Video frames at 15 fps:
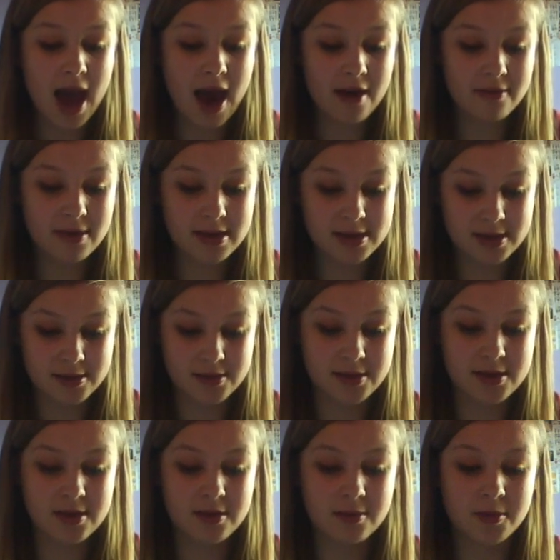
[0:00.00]
At
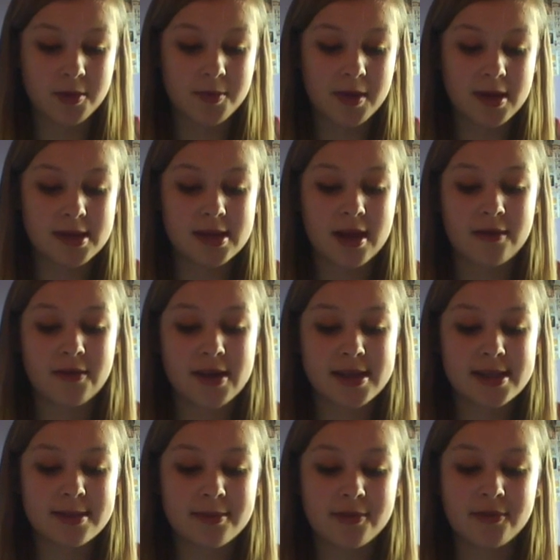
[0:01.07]
regionals, the Warblers are
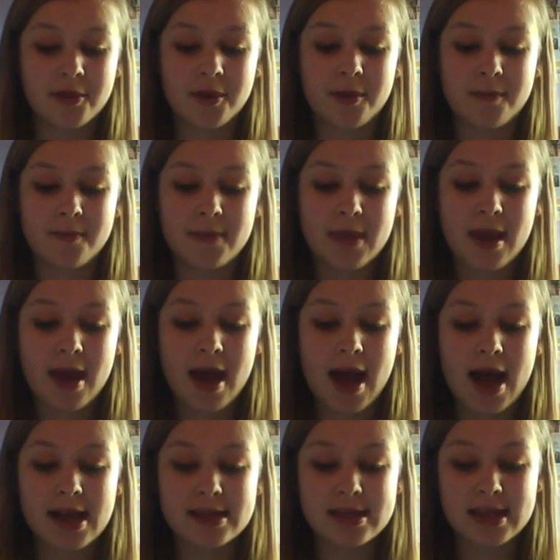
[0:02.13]
first to perform.
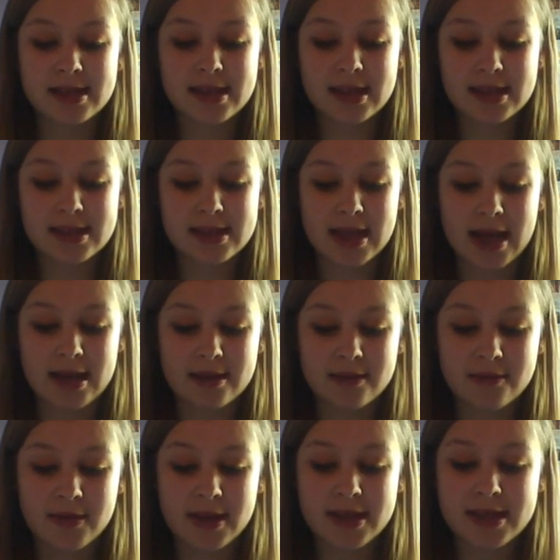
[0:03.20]
As they sing Stand,
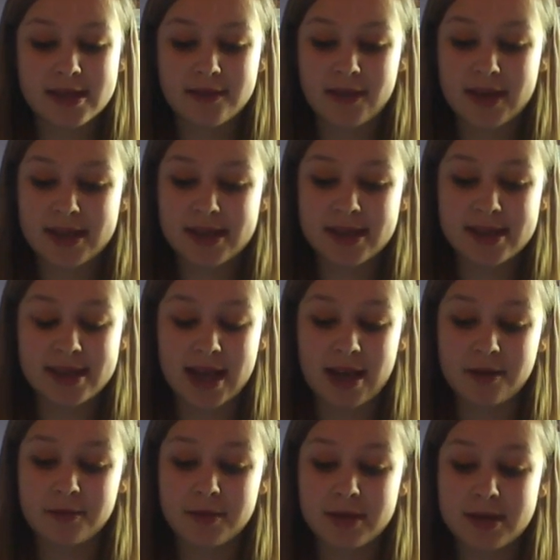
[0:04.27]
Finn is the first to
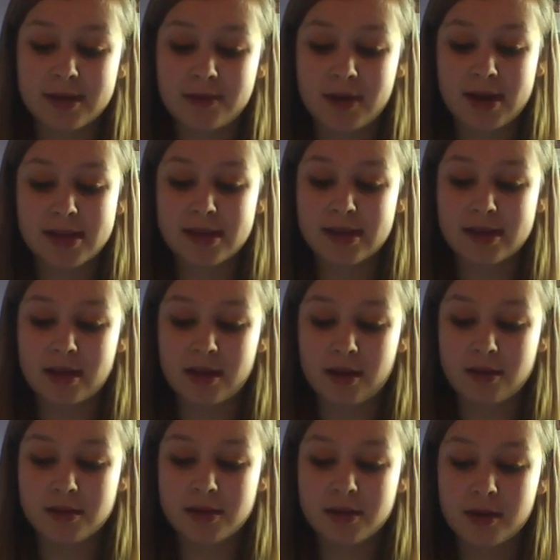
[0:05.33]
stand, which surprises a
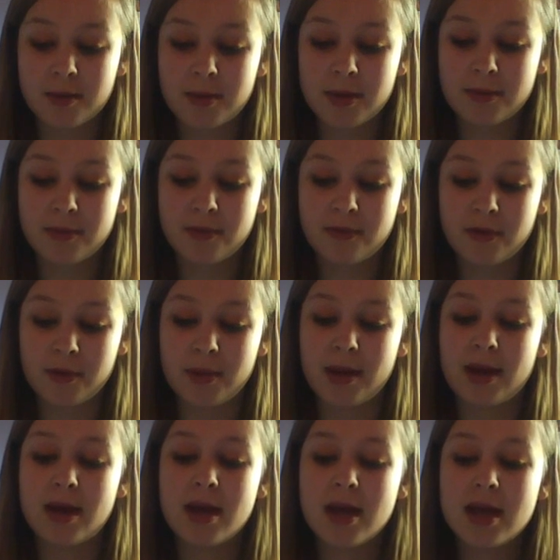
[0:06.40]
Golden Goblet
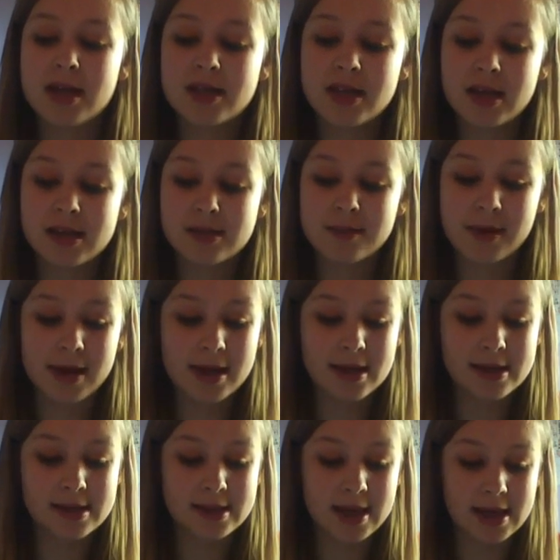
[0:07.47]
performer. She asks why
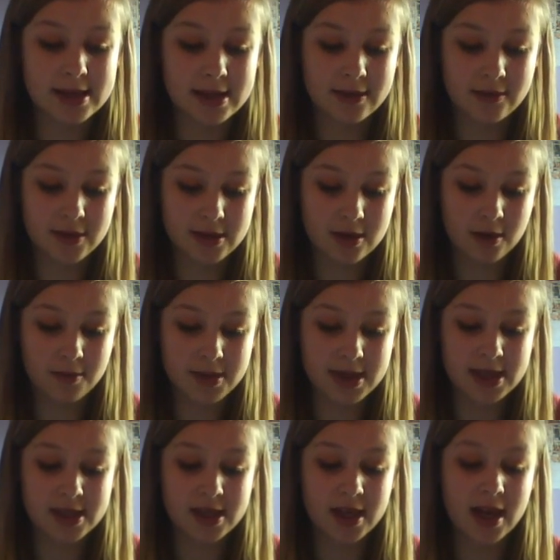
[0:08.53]
he is standing for his
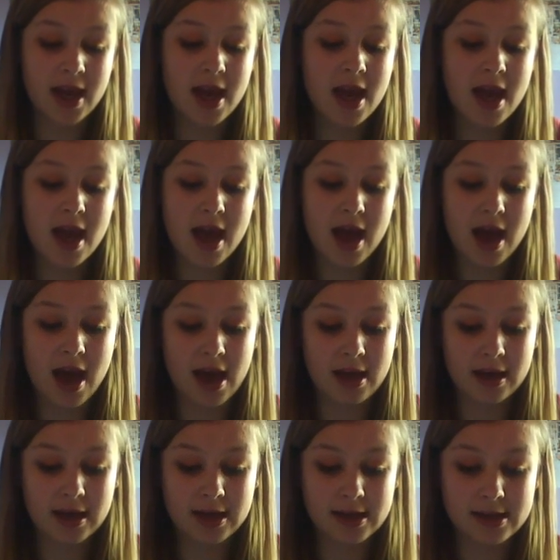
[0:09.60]
competition,
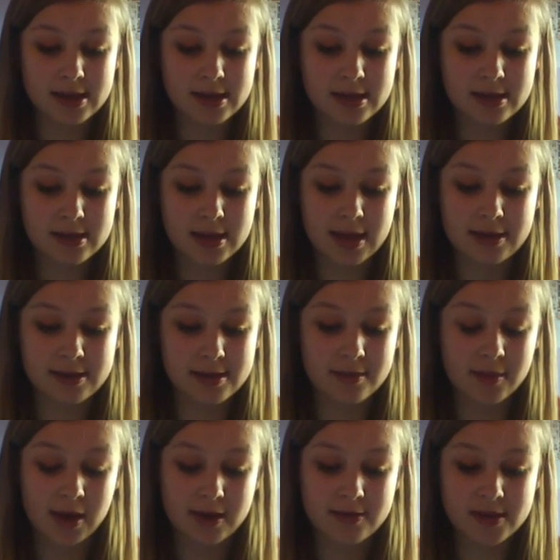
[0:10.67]
and he tells
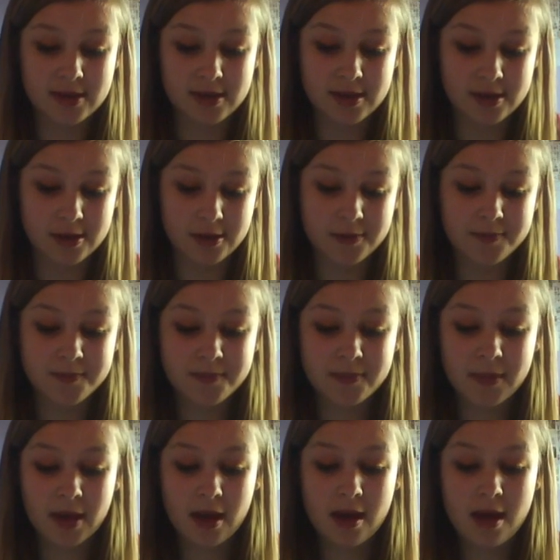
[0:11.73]
them life's too short.
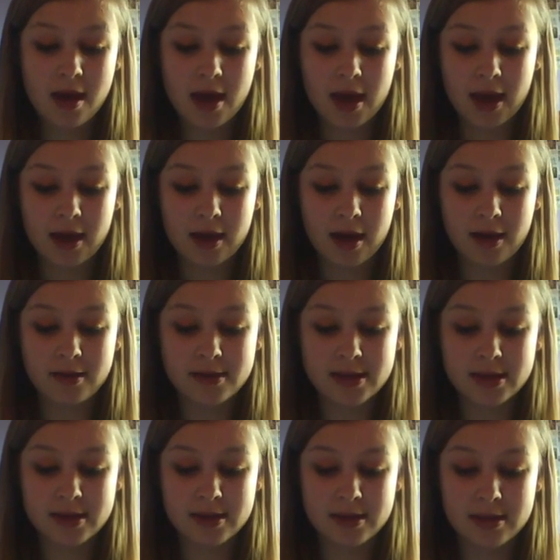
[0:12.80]
He
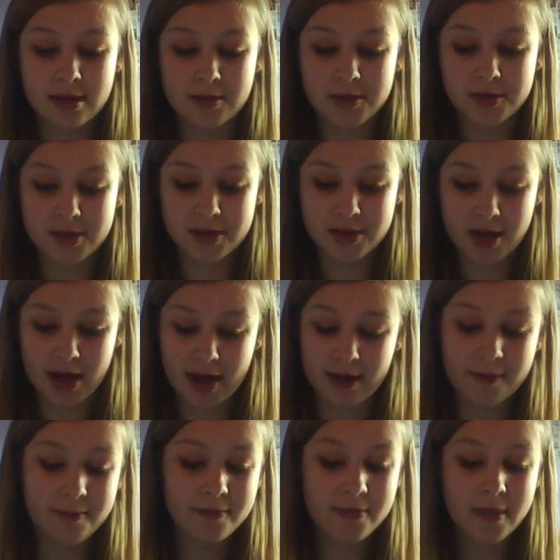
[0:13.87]
encourages them all to try
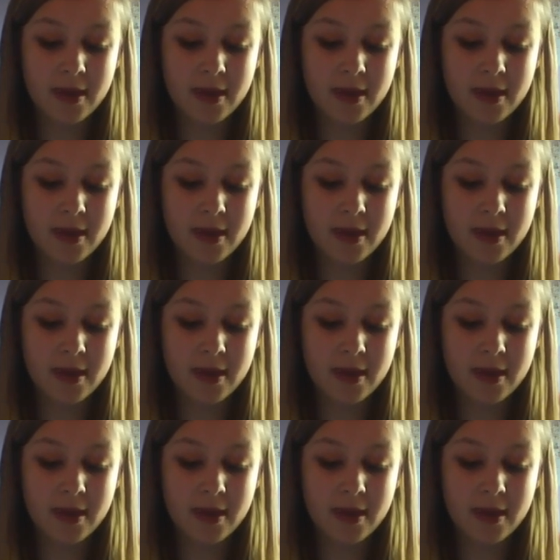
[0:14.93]
it.